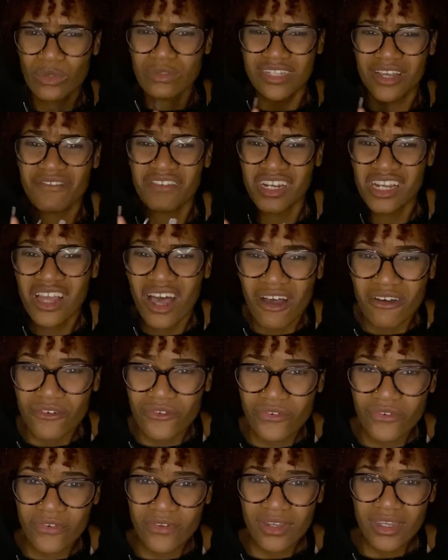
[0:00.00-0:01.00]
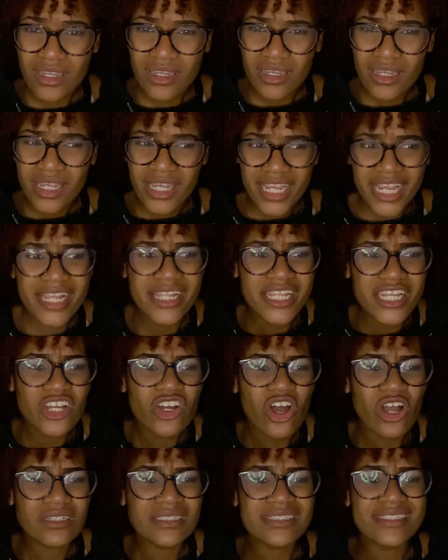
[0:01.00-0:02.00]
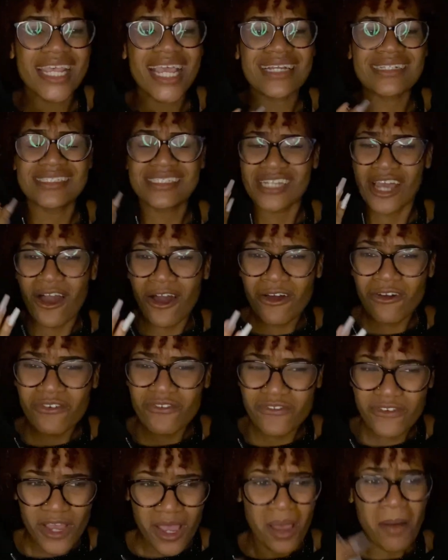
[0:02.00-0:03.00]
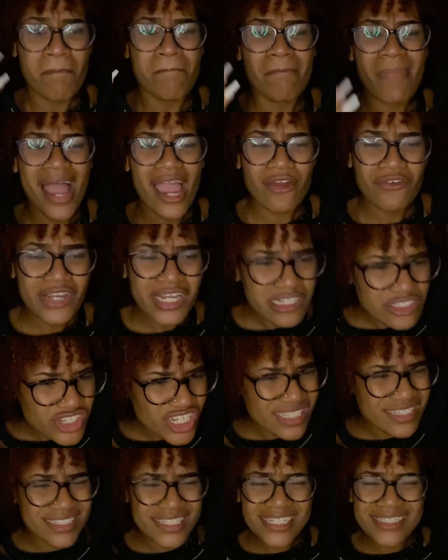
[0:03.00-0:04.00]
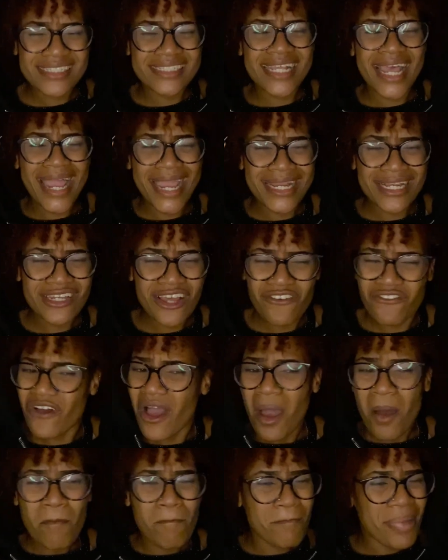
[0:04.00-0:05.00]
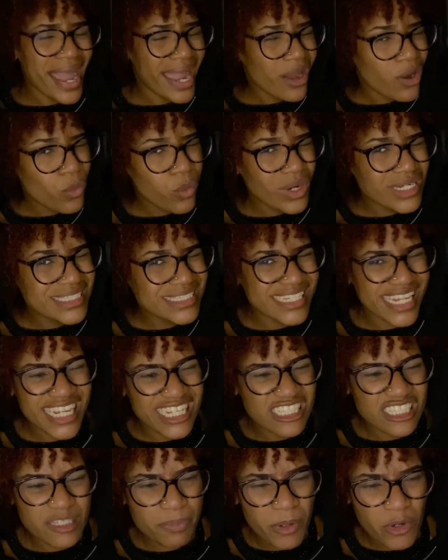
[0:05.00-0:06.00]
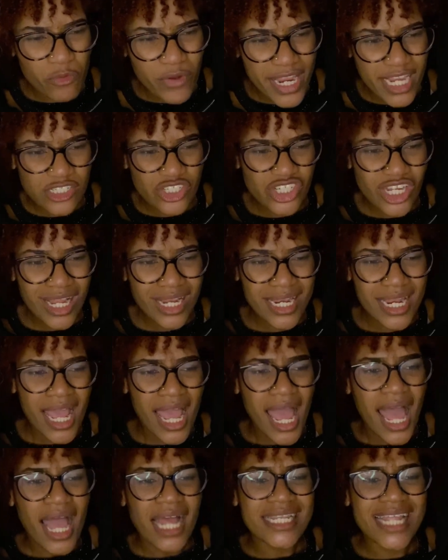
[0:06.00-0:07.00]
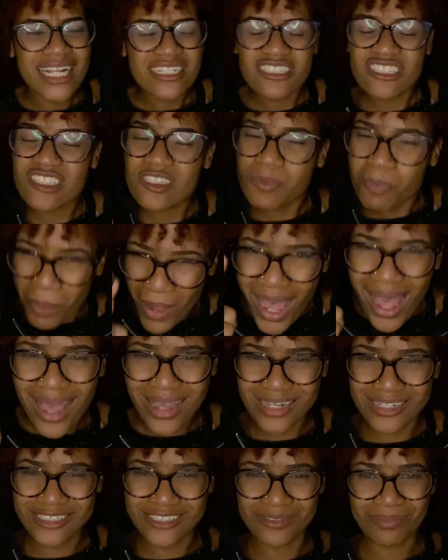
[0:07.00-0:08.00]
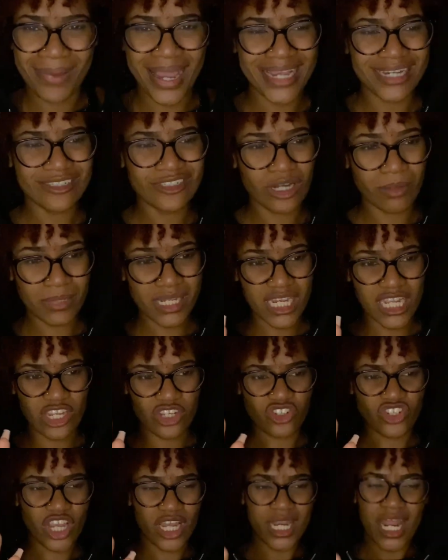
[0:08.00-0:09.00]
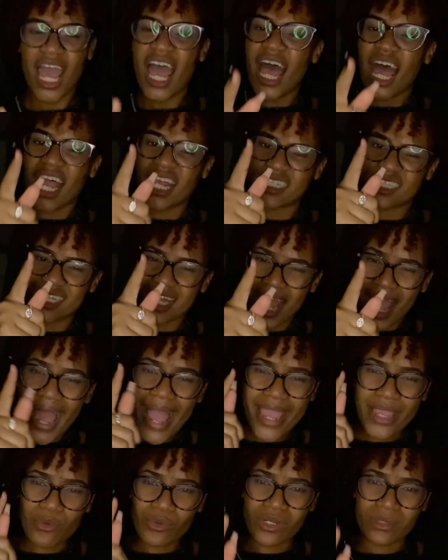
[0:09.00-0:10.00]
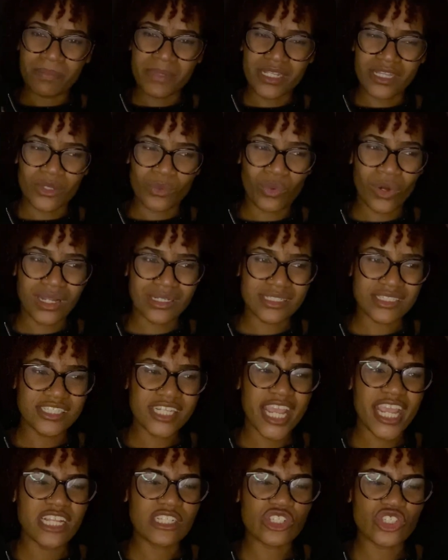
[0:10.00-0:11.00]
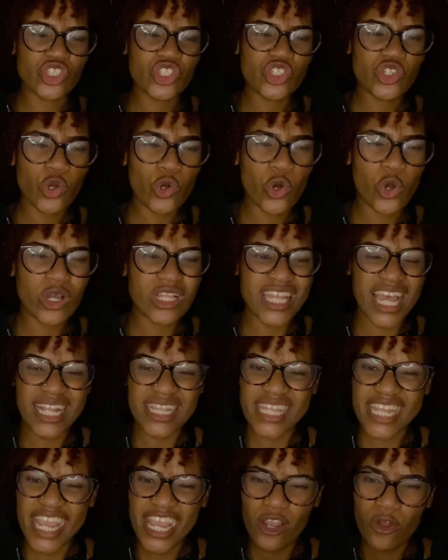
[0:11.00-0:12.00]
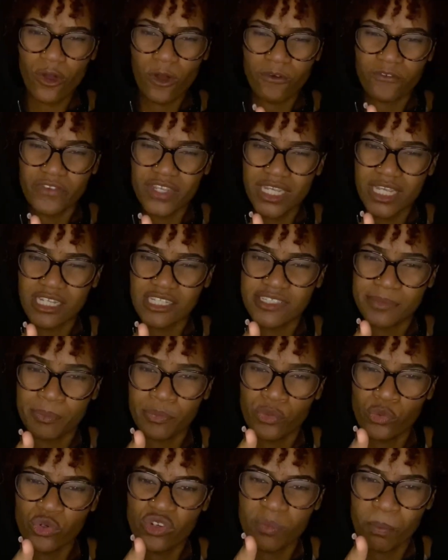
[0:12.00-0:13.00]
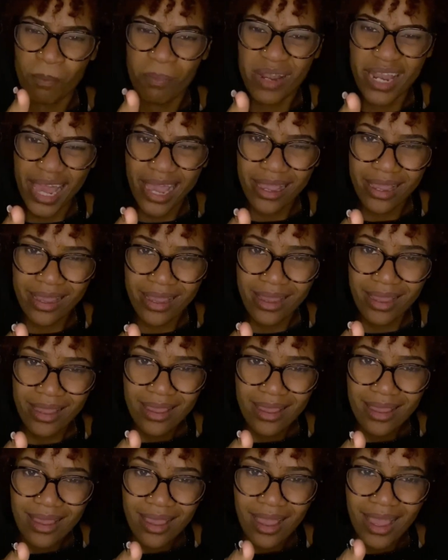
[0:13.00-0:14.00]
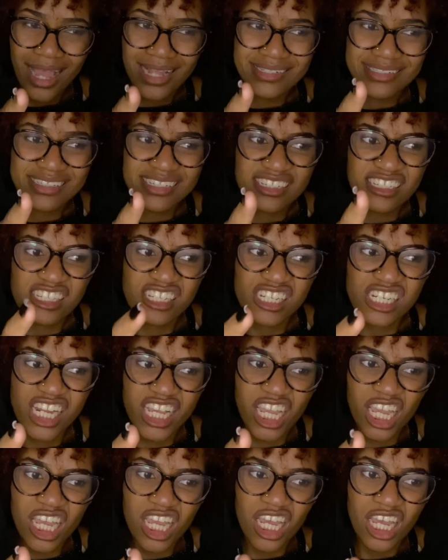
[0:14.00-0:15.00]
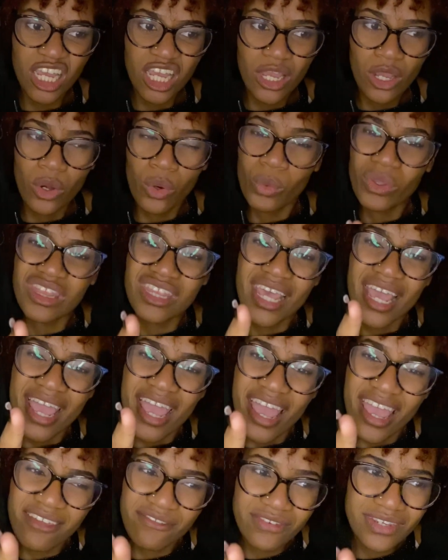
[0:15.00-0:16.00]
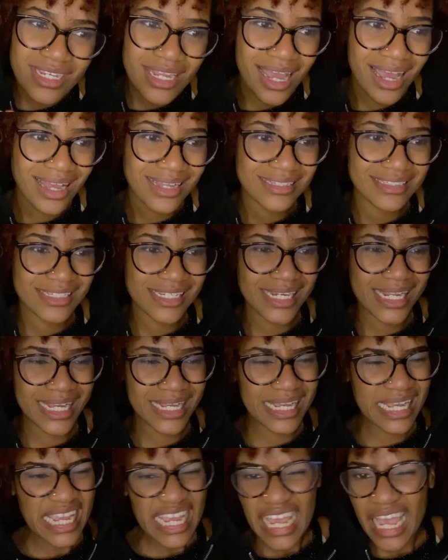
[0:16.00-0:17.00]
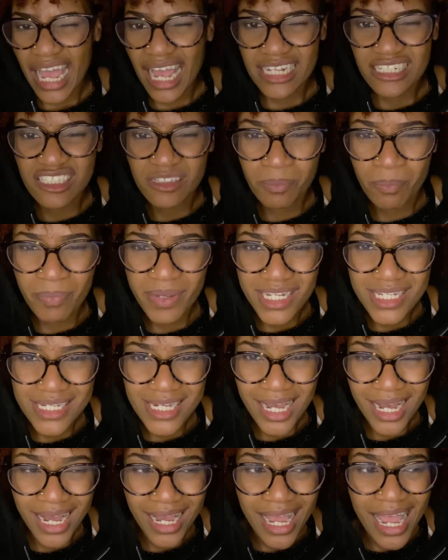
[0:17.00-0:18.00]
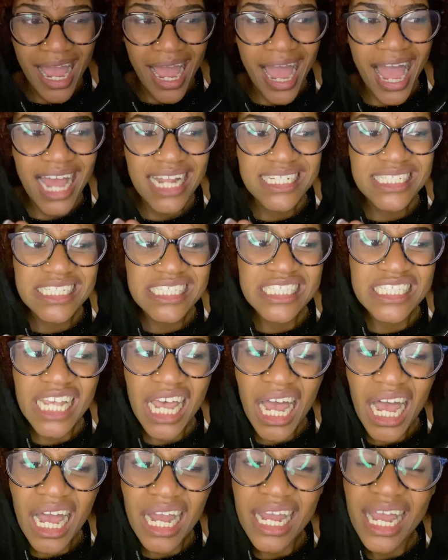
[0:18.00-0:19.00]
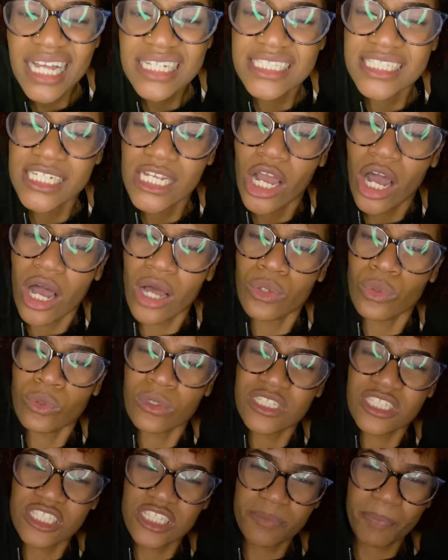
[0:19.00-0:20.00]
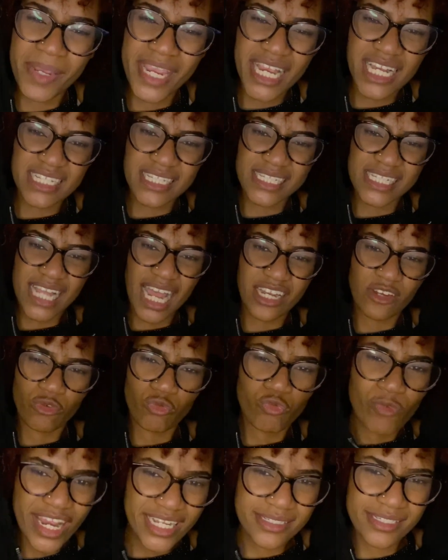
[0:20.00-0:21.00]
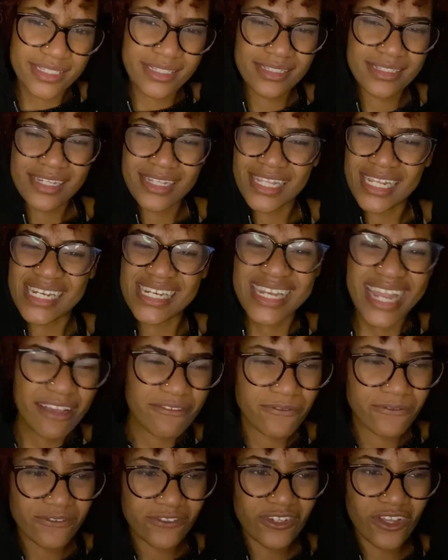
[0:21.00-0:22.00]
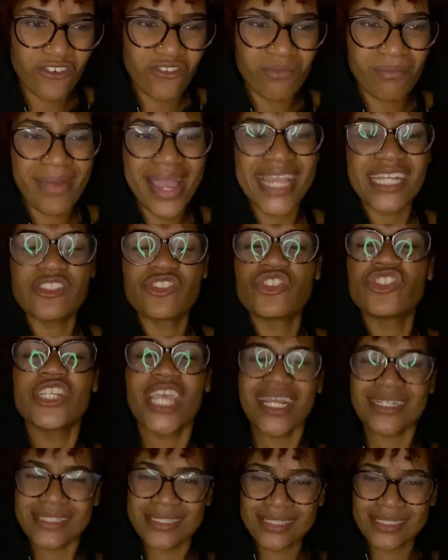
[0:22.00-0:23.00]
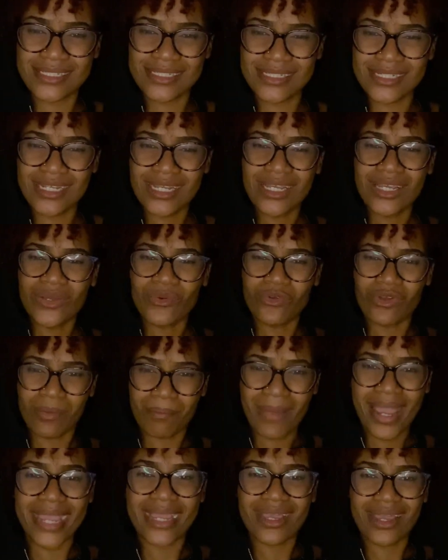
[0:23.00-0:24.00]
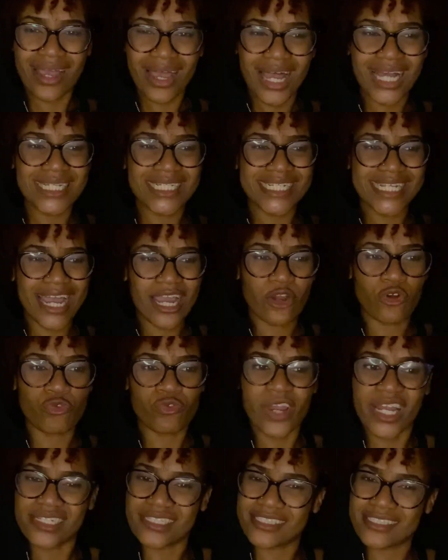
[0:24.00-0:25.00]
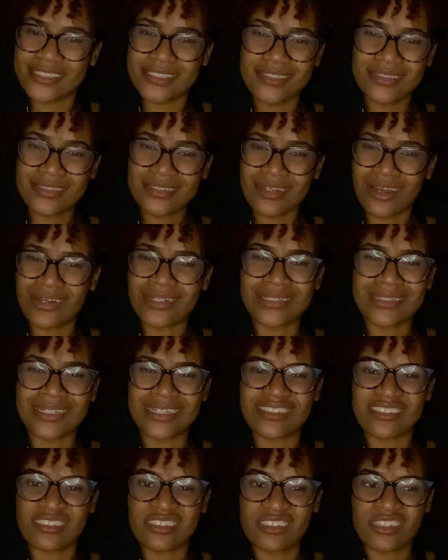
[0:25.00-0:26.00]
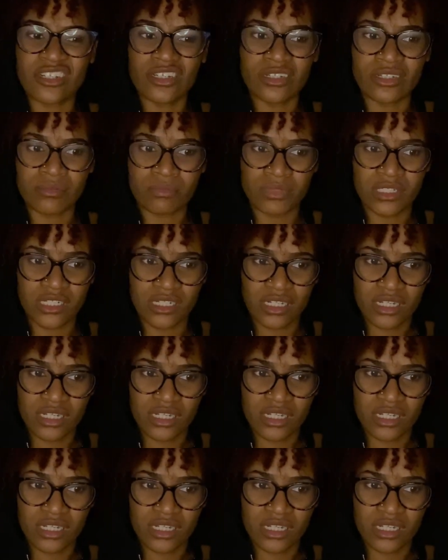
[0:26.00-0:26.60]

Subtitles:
of love, in the context of marriage, is this kind of backwards inspiration that sparks my domination, as I will be the one to ensure that their coffee is brewed black and slick with heavy arsenic, as bitter and dark as the hollow space that rests to the left of my chest, where my cardiac rests undisturbed